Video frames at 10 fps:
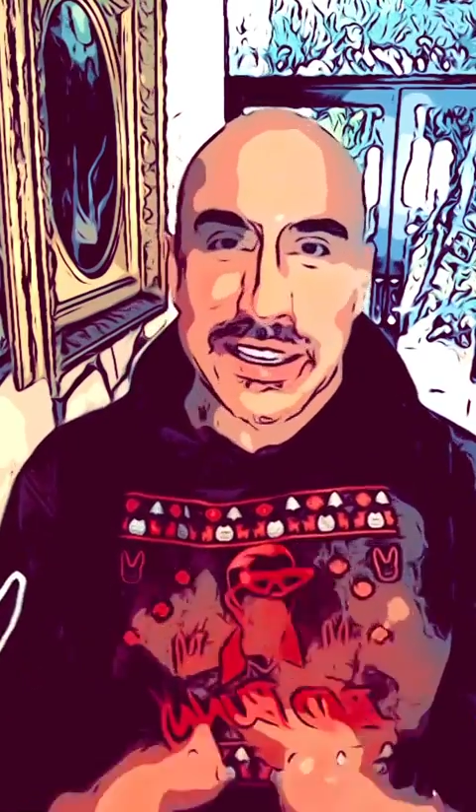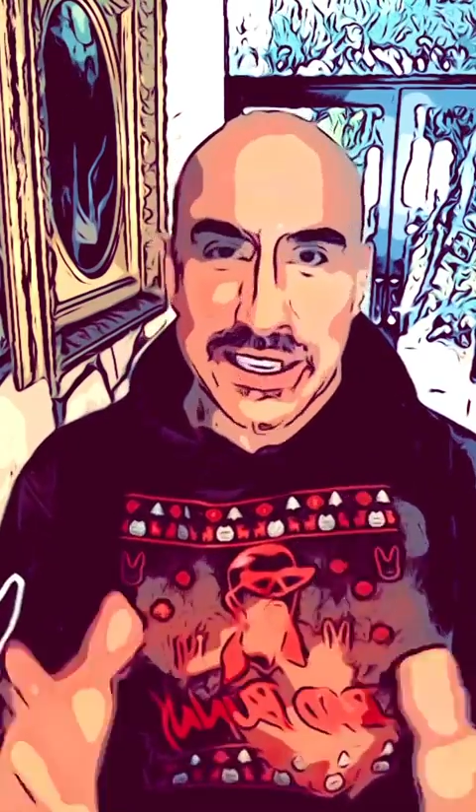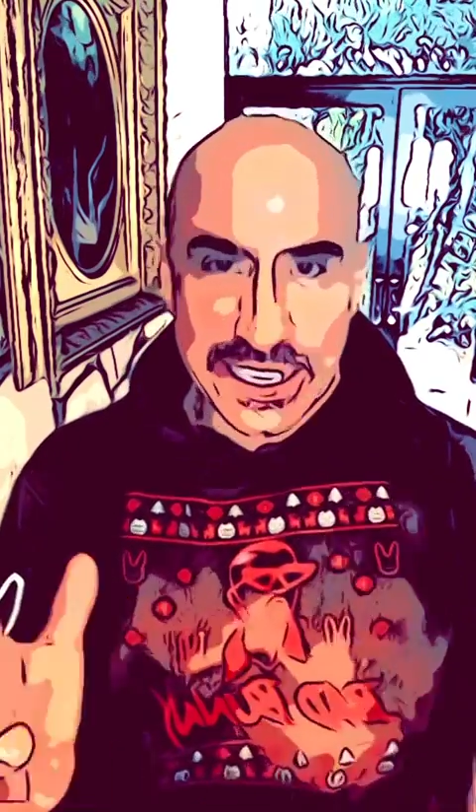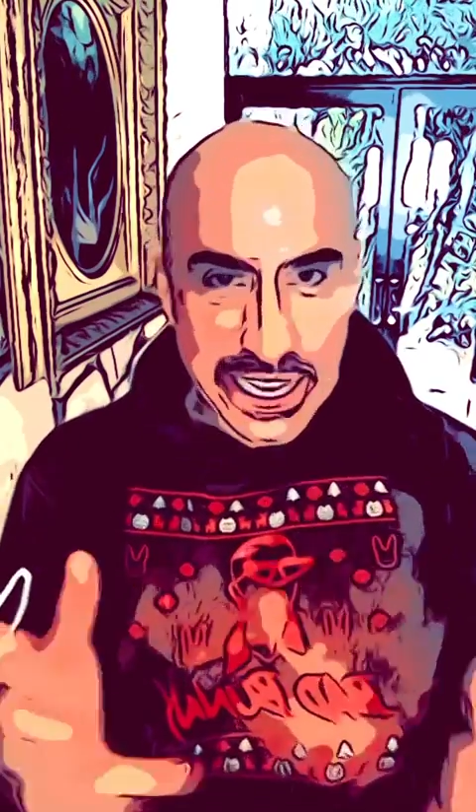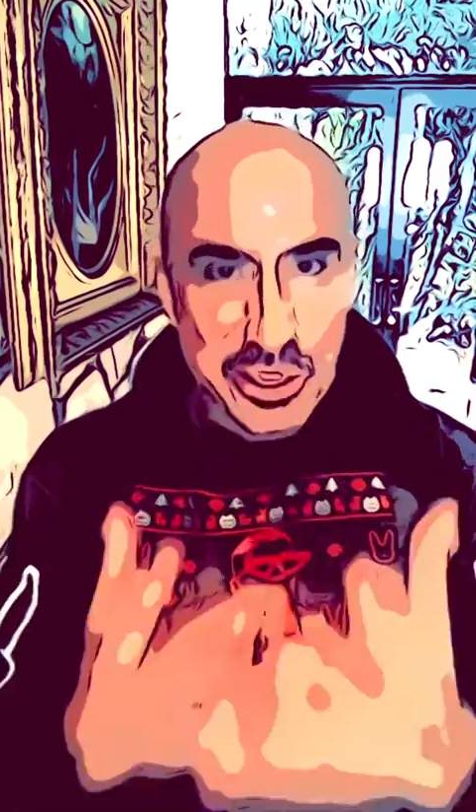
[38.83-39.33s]

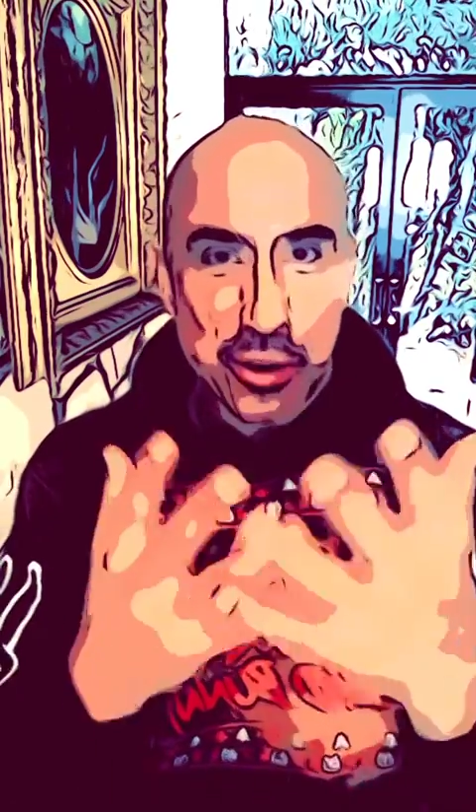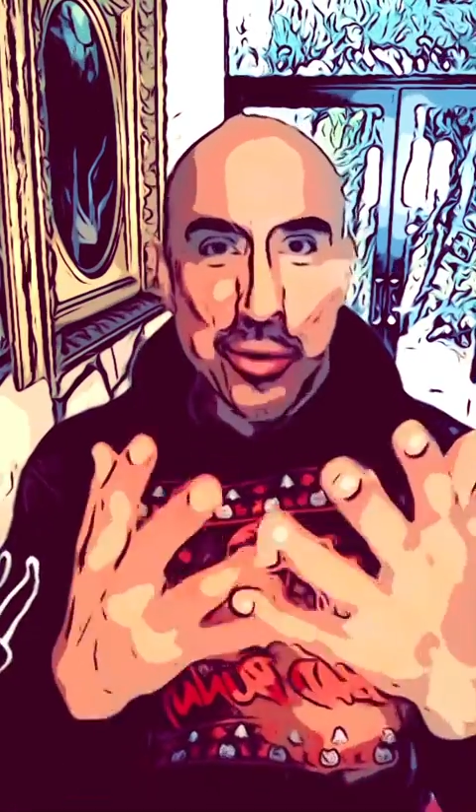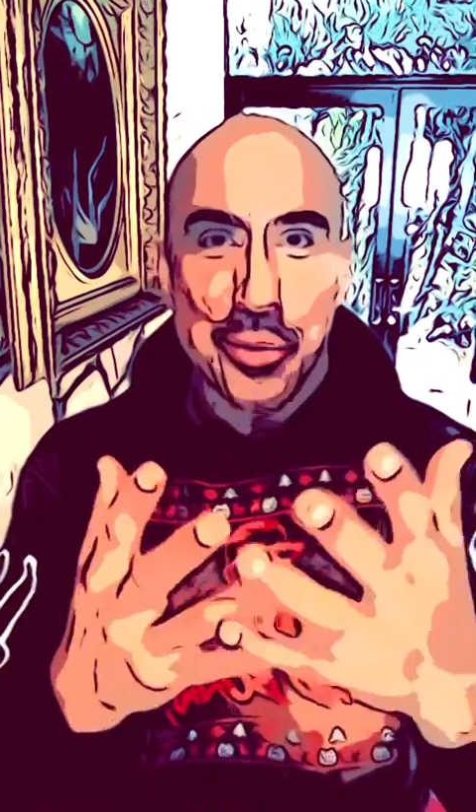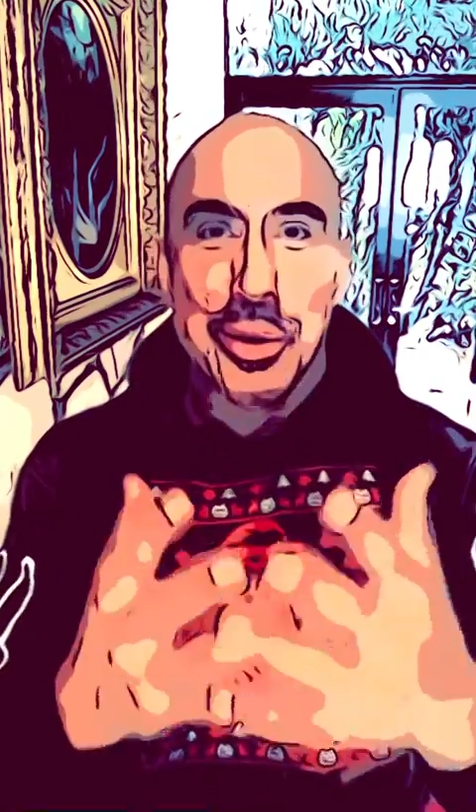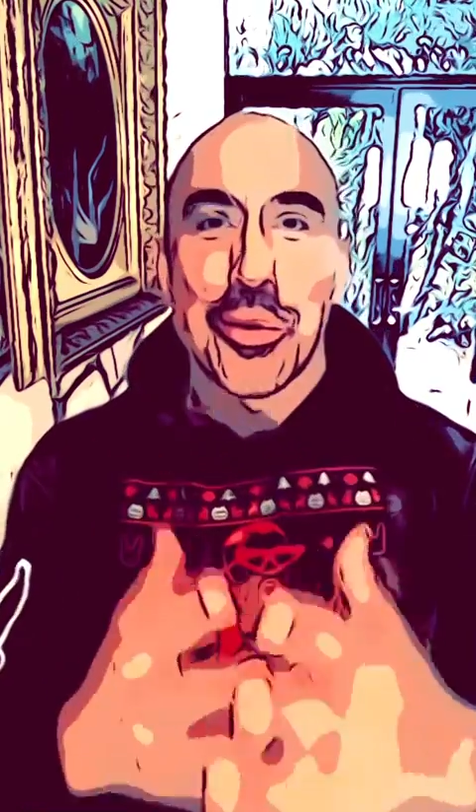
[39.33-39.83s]
Together,
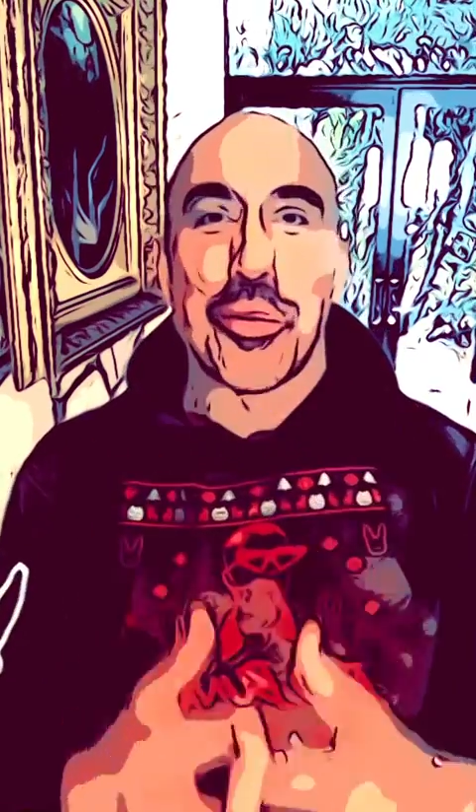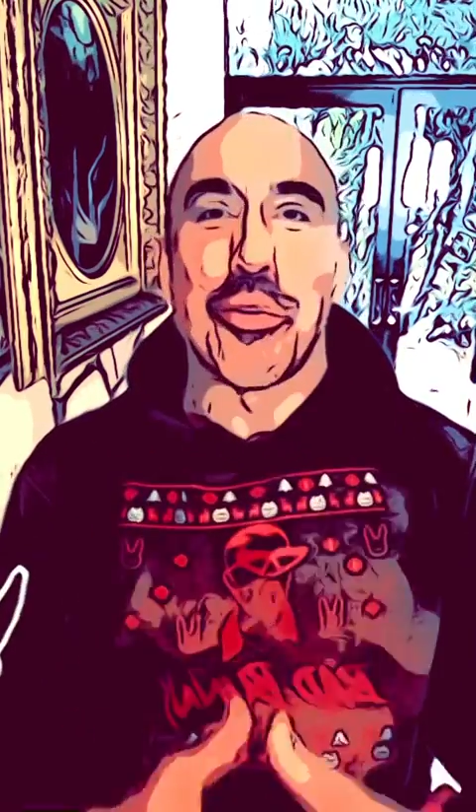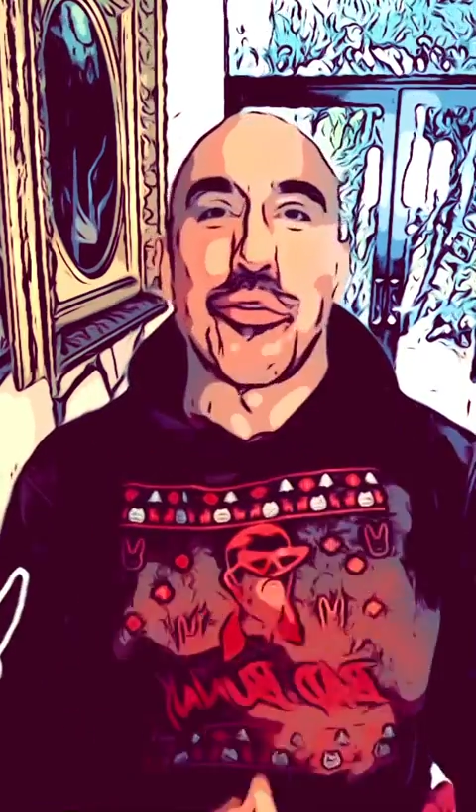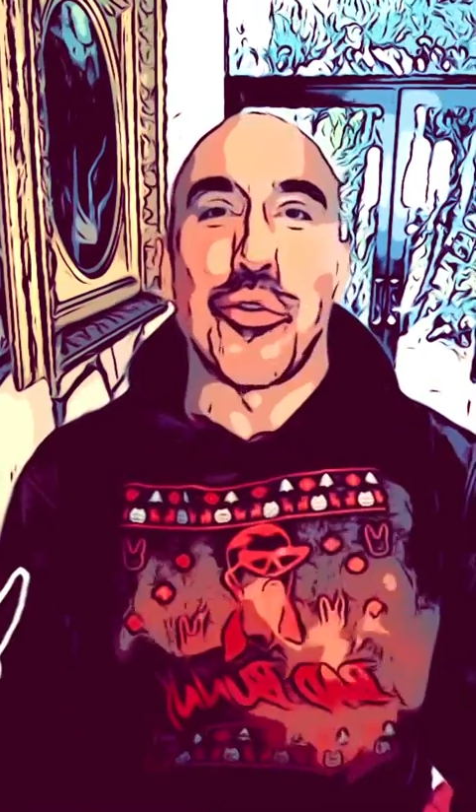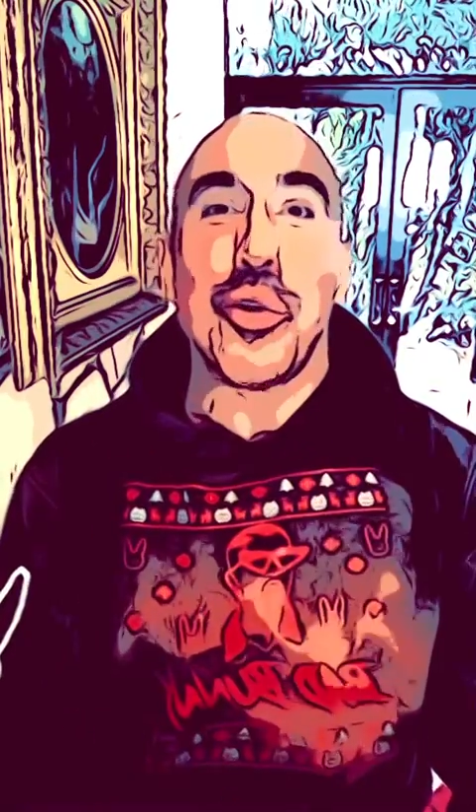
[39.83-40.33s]
we will
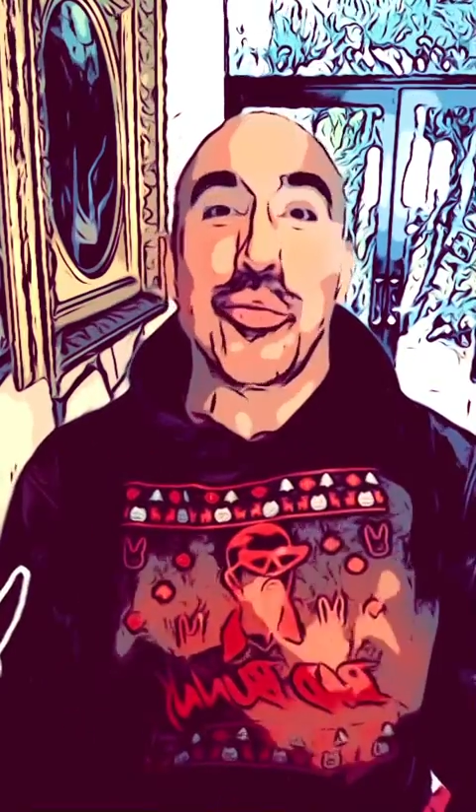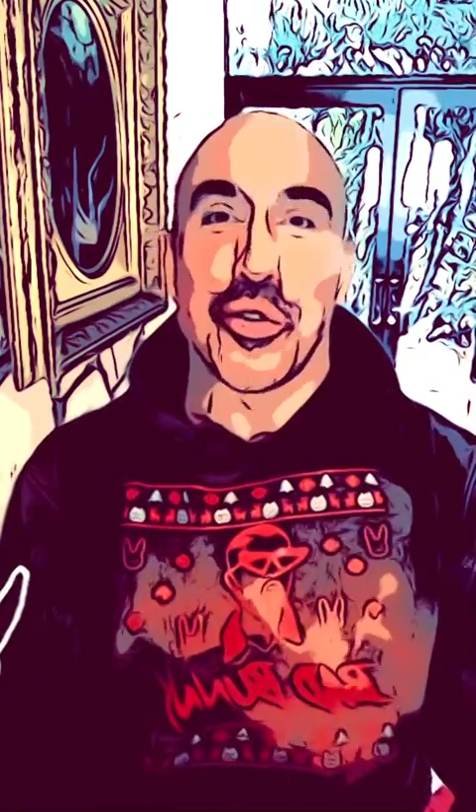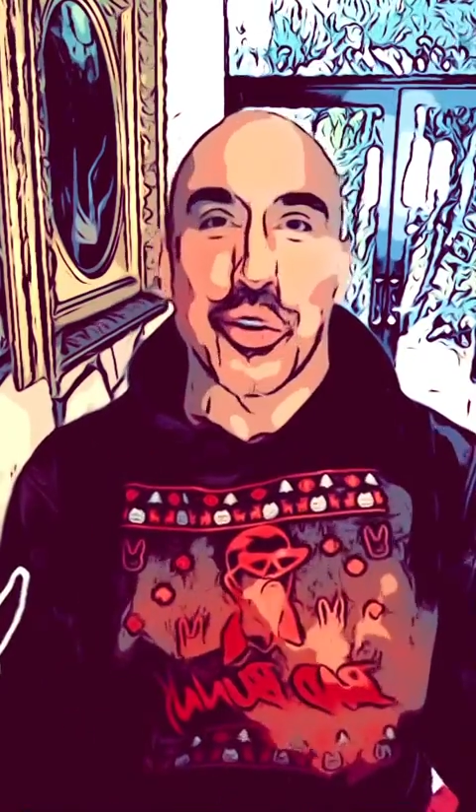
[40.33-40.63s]
perform for